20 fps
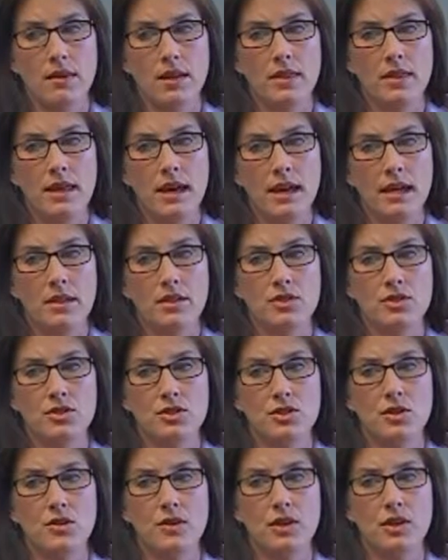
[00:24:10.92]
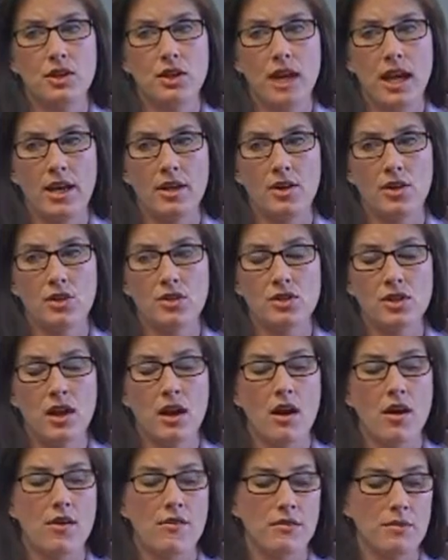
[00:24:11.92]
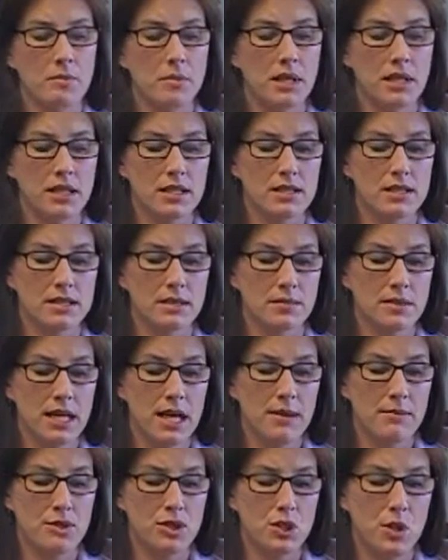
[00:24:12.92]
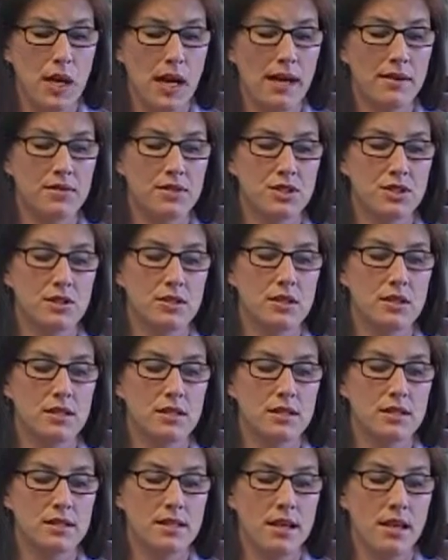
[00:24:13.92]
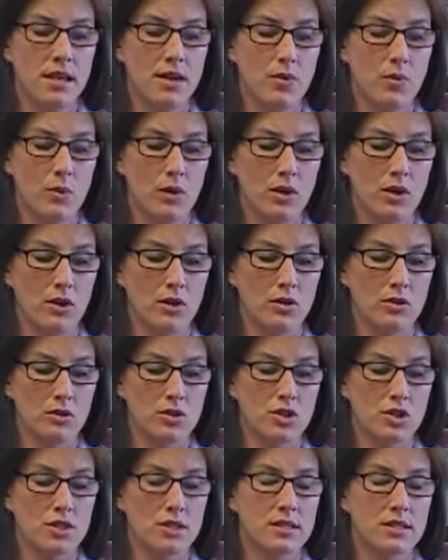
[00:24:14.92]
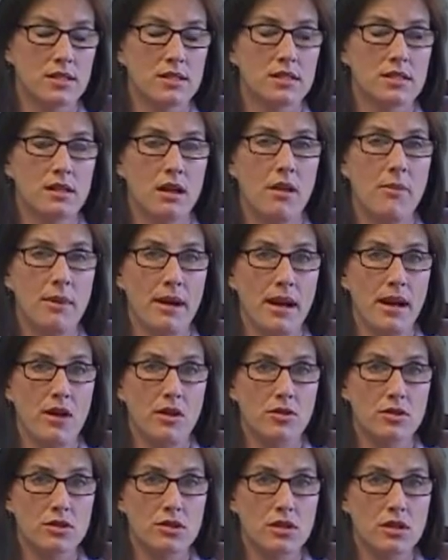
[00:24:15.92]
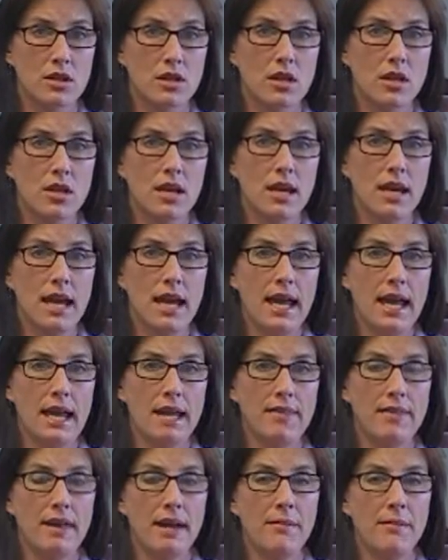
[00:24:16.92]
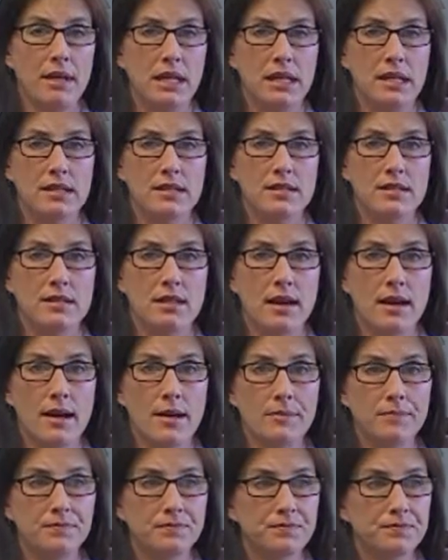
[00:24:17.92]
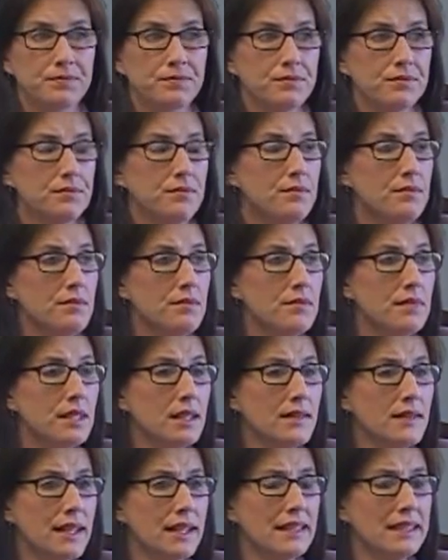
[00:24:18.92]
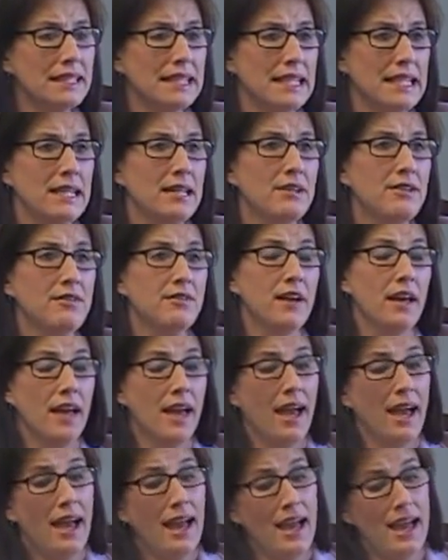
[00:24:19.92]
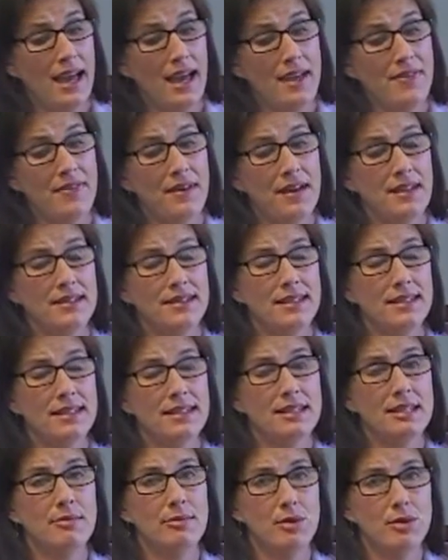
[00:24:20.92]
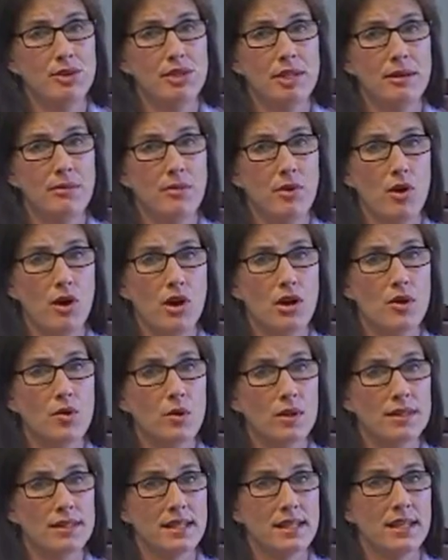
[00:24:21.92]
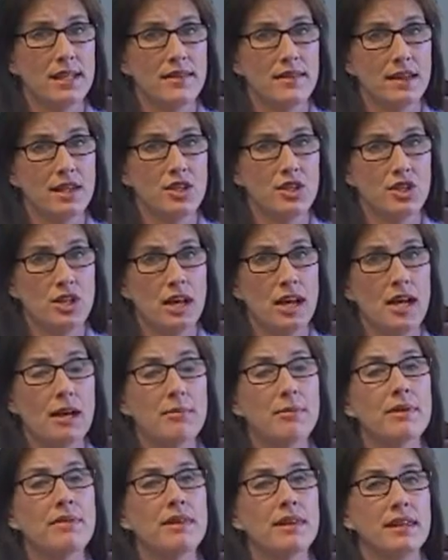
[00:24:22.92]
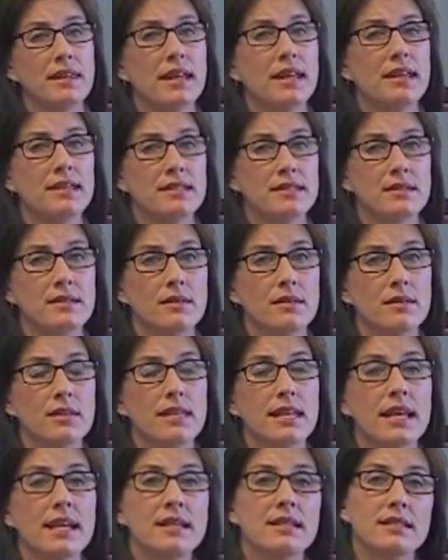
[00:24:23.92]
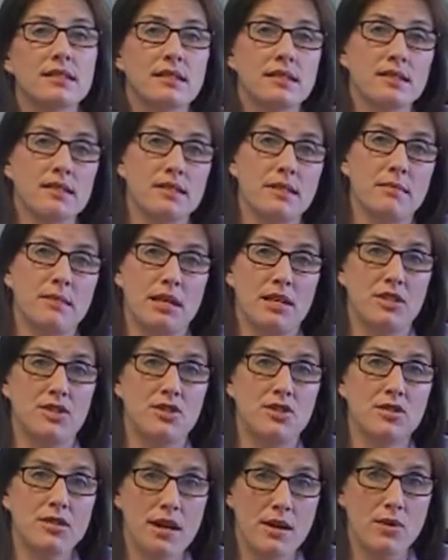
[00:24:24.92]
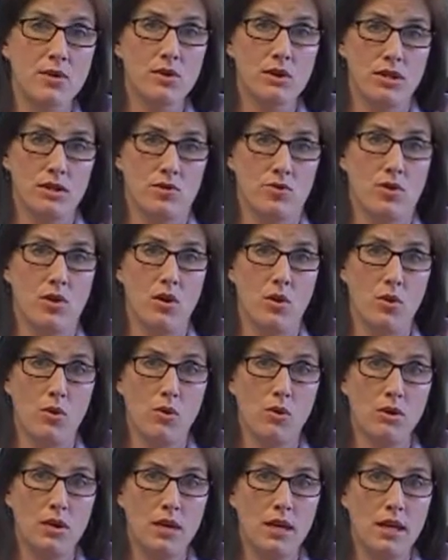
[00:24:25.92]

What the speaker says: that is two indicators of, because sometimes you have students that will just stop out, and that means that they leave at that 60% mark once they get that check, but the next semester they will enroll,